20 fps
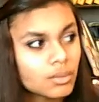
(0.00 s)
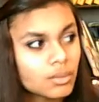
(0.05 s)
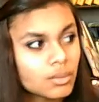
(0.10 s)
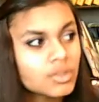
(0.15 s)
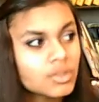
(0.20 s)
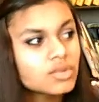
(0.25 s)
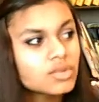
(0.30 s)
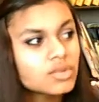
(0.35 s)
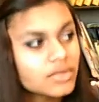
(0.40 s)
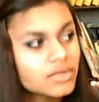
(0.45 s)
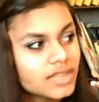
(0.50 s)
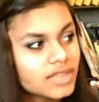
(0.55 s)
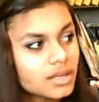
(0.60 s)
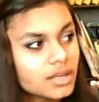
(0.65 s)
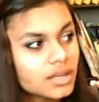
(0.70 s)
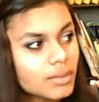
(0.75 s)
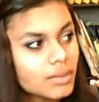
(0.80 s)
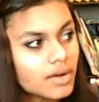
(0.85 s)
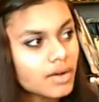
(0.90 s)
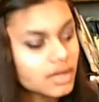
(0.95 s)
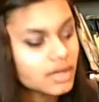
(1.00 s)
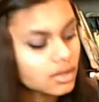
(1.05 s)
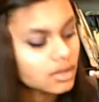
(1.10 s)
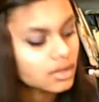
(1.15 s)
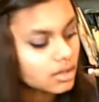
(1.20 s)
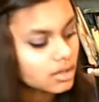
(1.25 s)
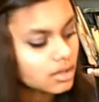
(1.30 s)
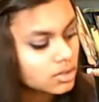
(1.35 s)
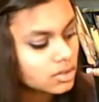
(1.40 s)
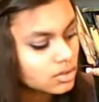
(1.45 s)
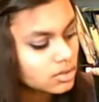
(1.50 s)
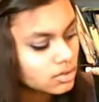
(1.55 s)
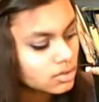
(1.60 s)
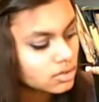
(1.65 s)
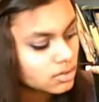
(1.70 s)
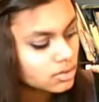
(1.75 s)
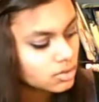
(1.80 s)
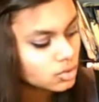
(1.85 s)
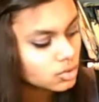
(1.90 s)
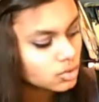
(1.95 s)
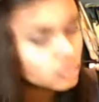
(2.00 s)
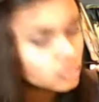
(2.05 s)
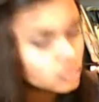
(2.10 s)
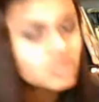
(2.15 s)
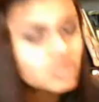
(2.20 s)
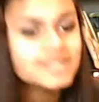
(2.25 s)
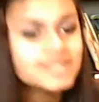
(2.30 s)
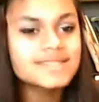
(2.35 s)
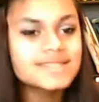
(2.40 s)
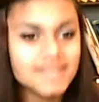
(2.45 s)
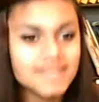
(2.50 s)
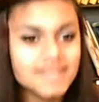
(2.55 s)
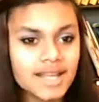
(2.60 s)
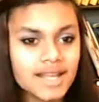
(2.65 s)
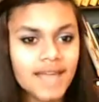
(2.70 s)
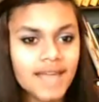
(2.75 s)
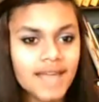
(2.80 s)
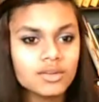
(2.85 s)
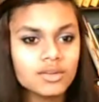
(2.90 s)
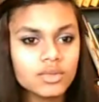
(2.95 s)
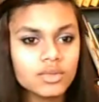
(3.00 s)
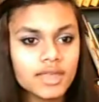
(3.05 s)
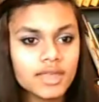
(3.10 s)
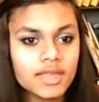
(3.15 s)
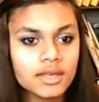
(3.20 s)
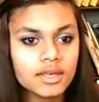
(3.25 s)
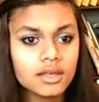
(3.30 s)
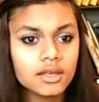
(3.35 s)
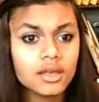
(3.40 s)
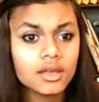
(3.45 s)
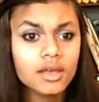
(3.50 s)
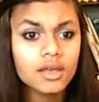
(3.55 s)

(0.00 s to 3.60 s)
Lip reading: when you think about it, you just sit and you think,